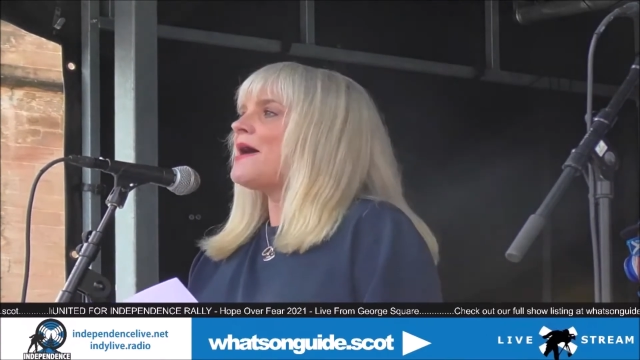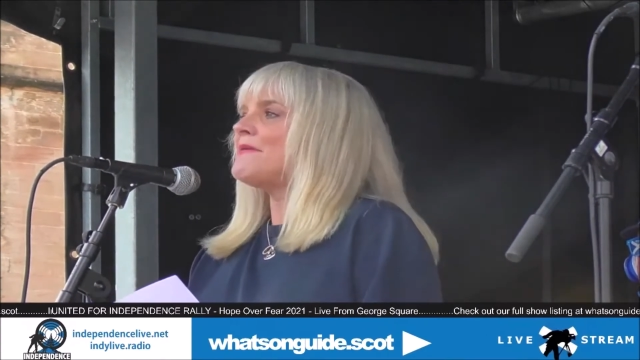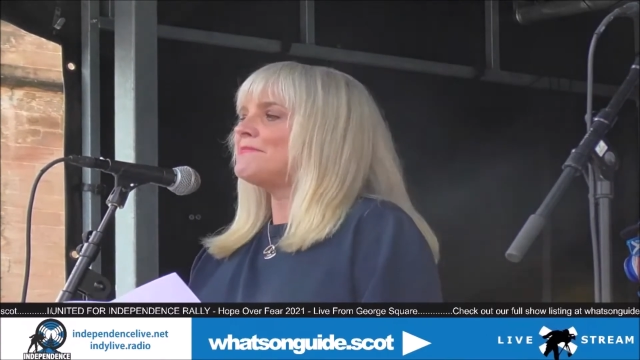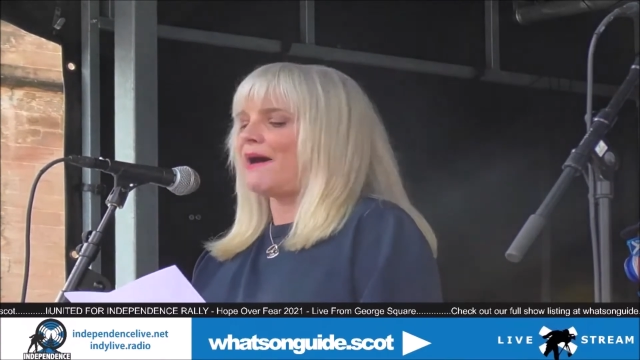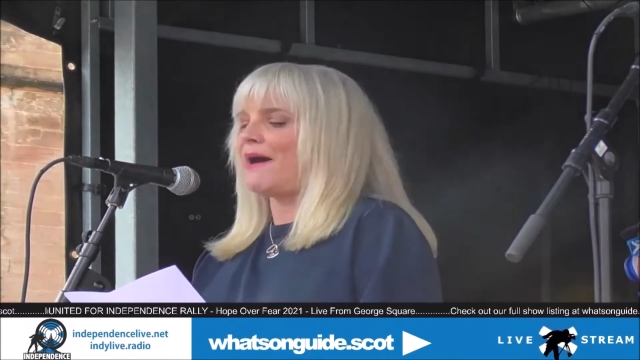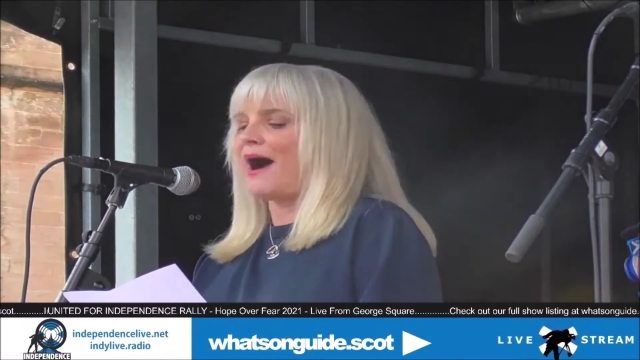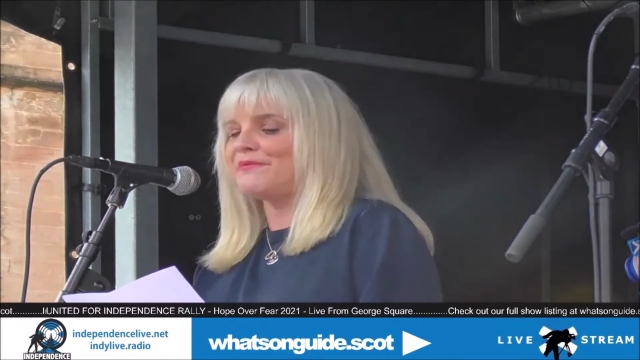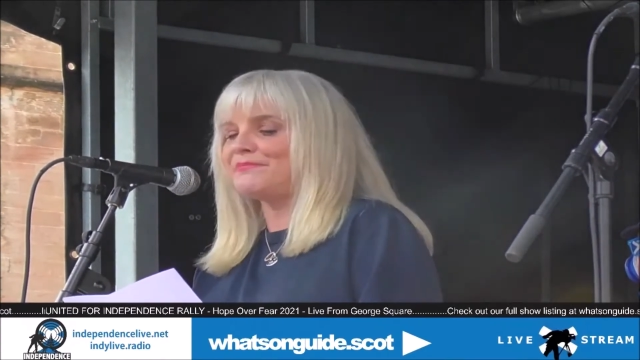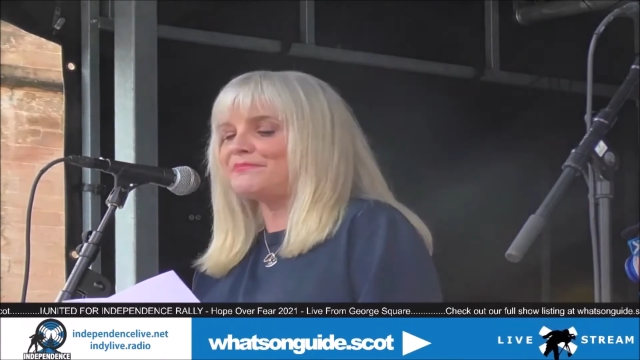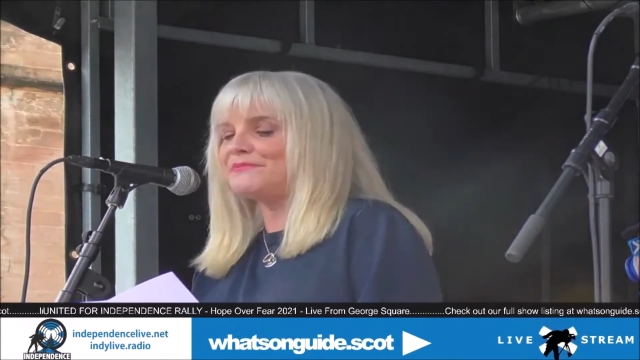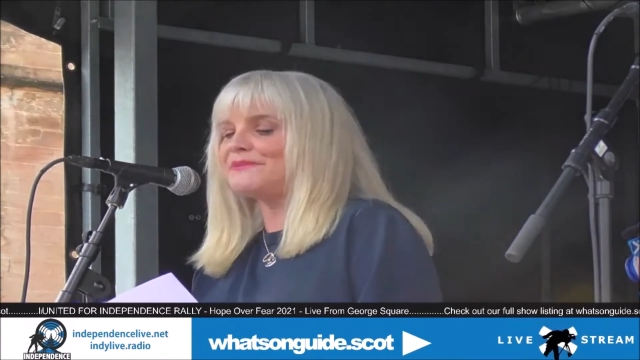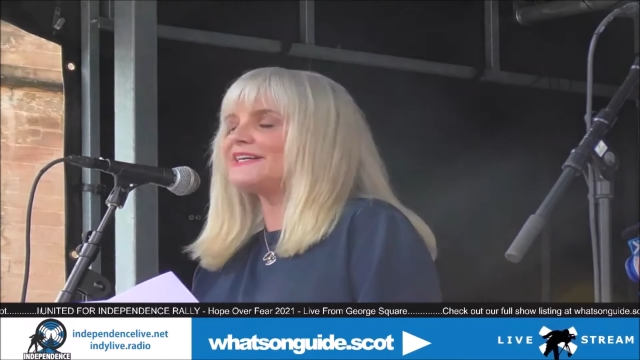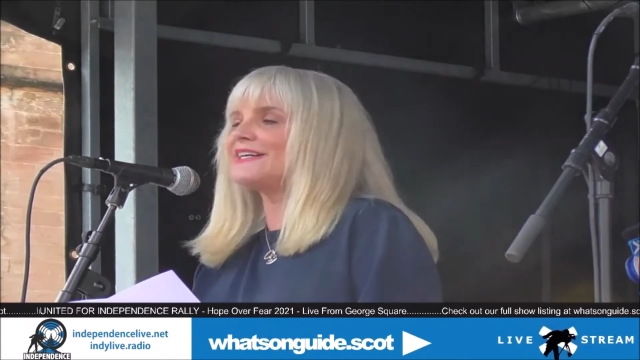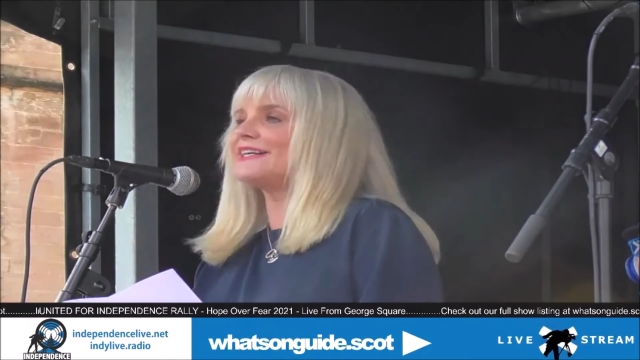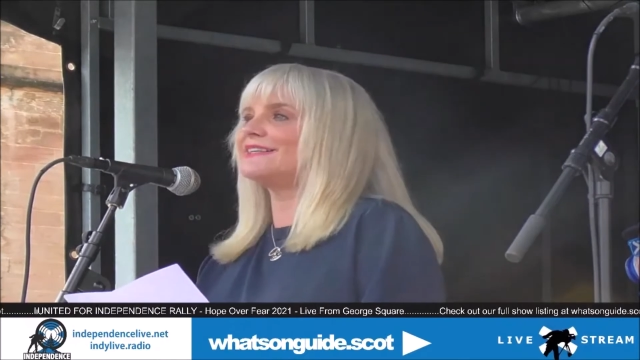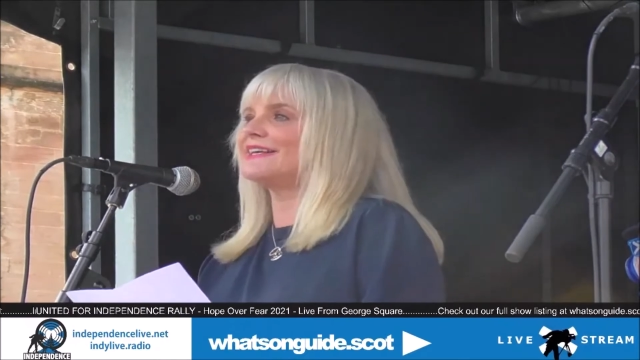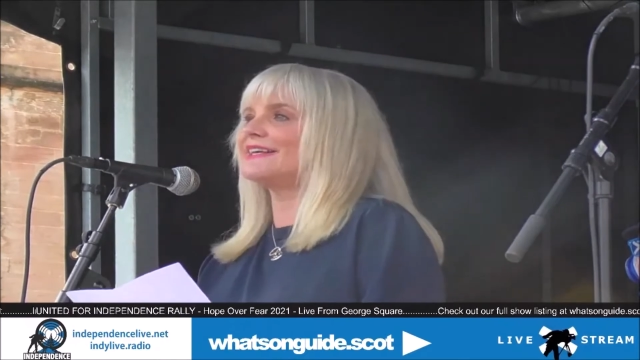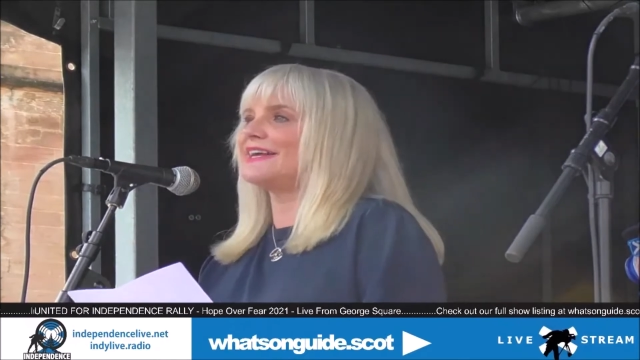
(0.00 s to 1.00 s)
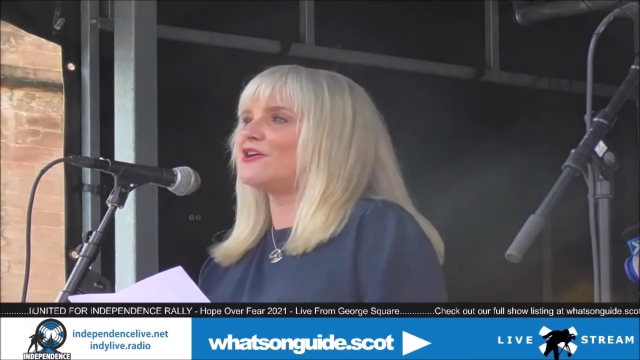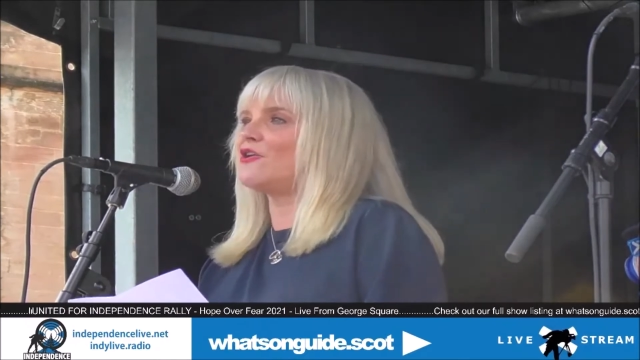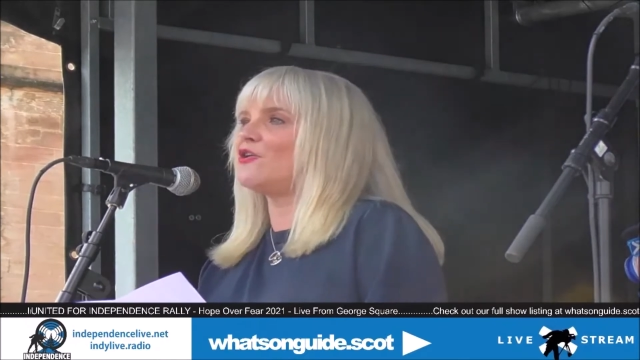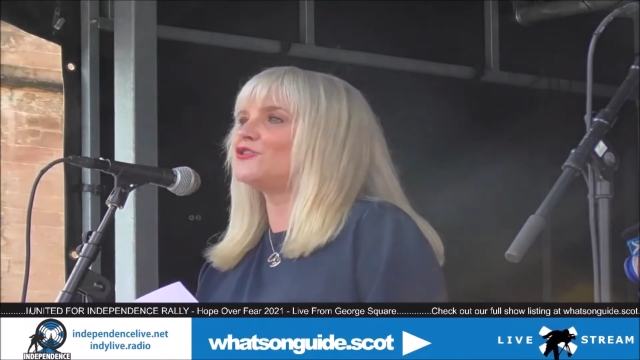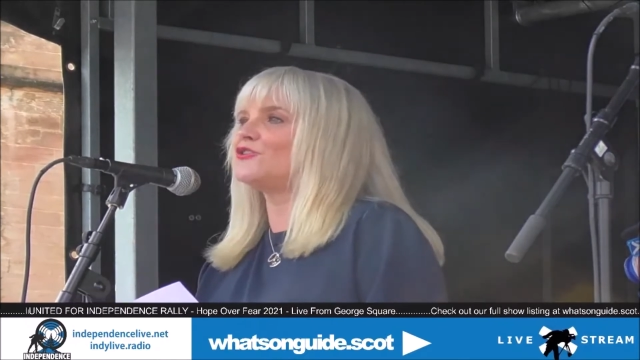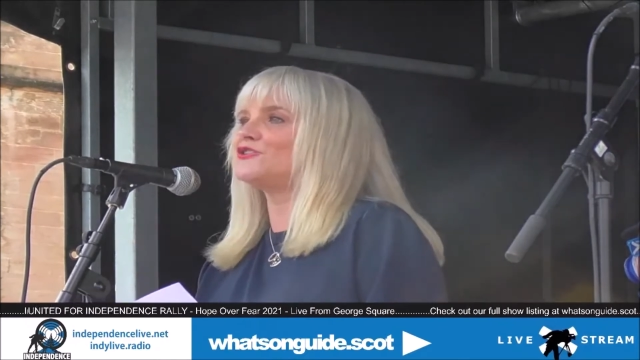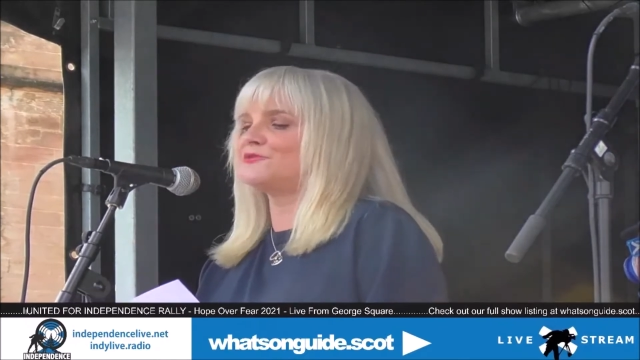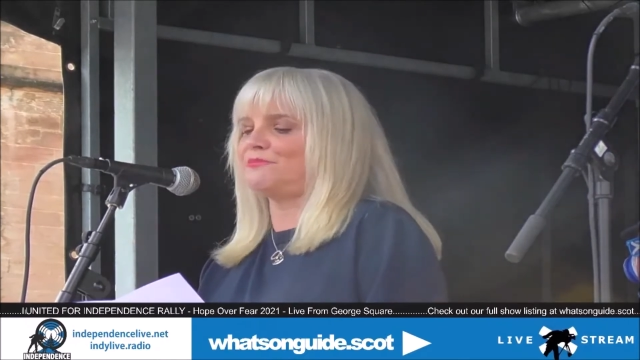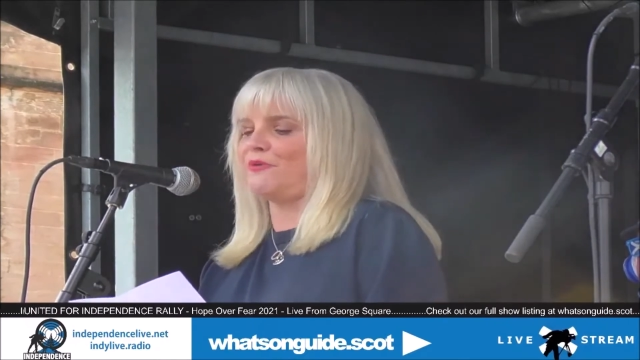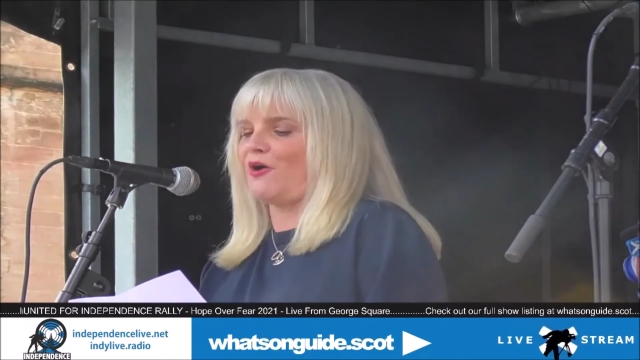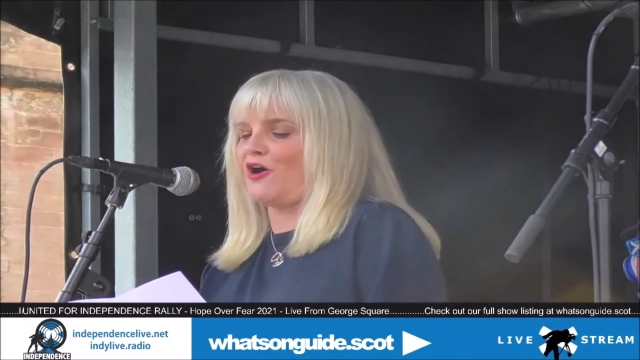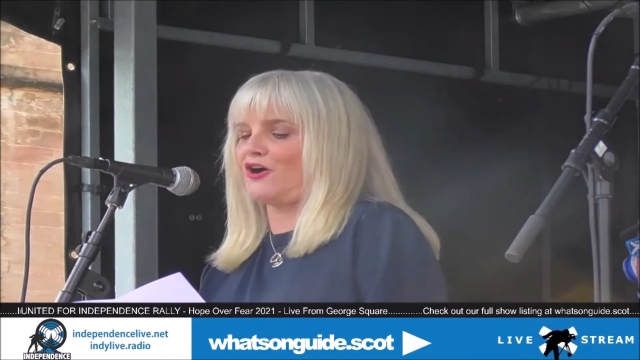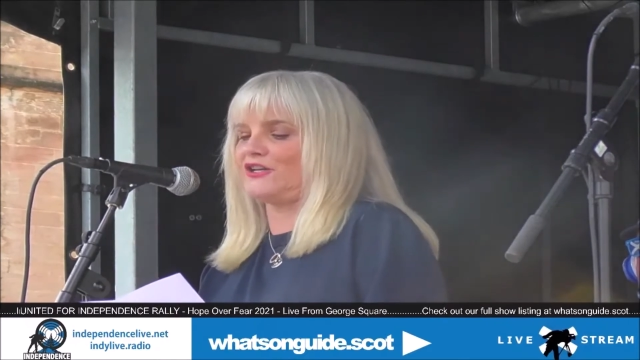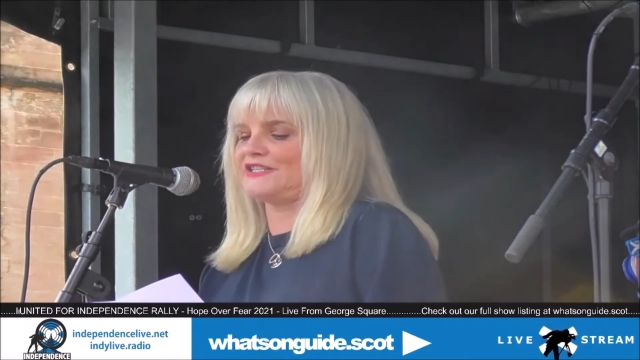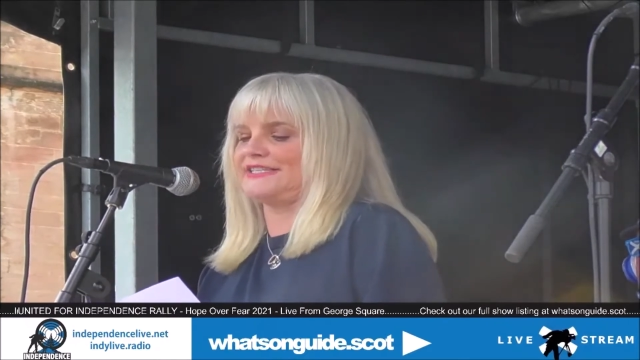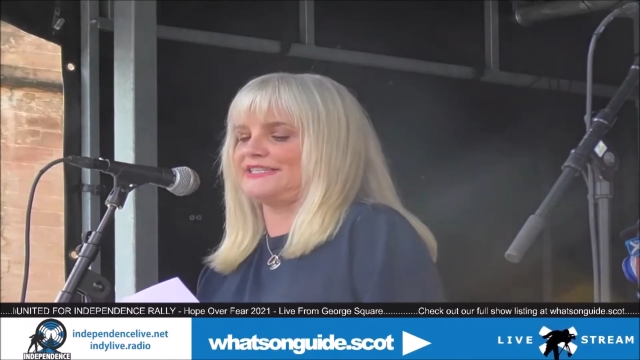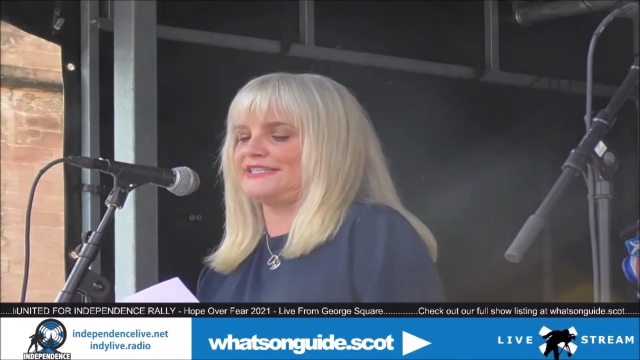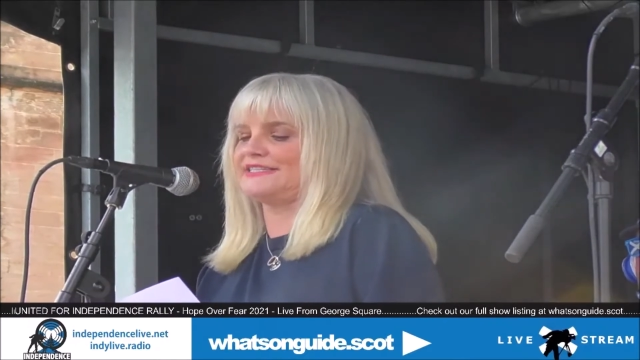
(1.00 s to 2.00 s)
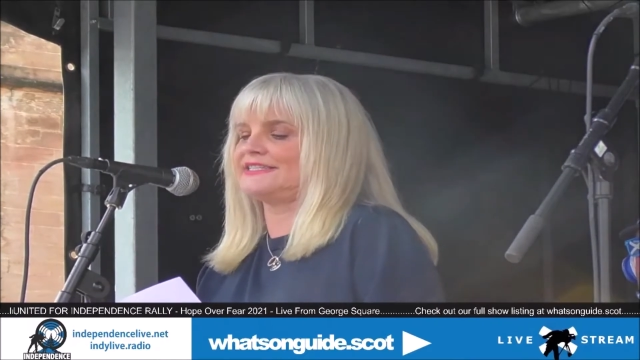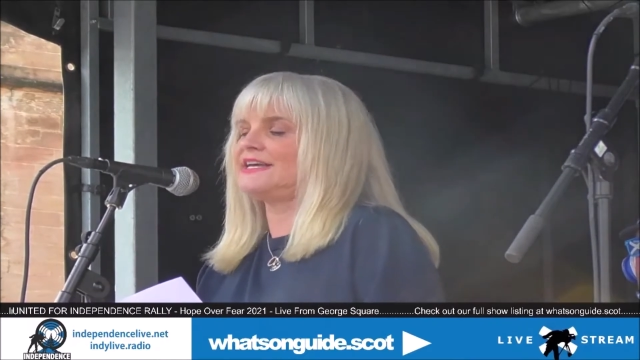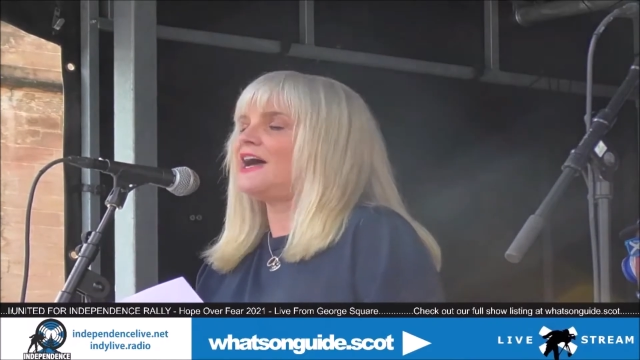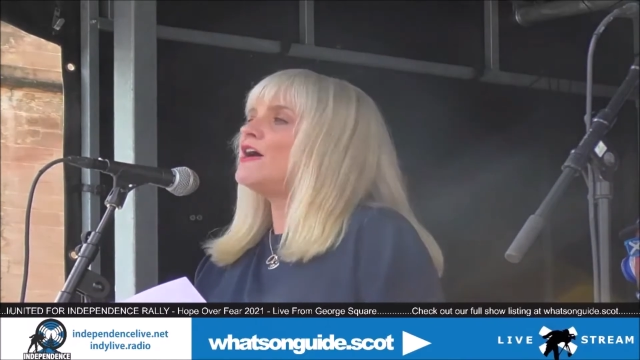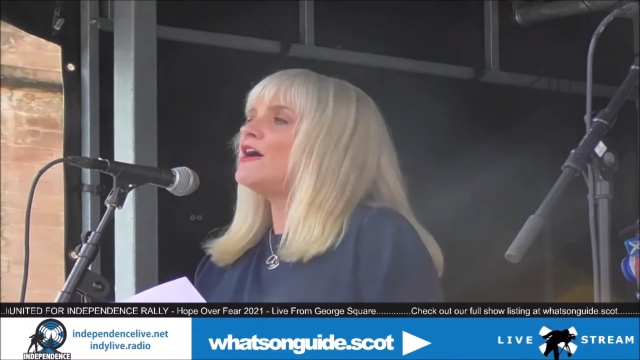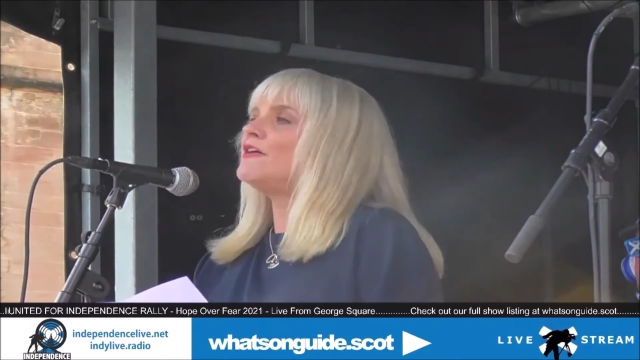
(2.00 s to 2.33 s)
publicly owned bodies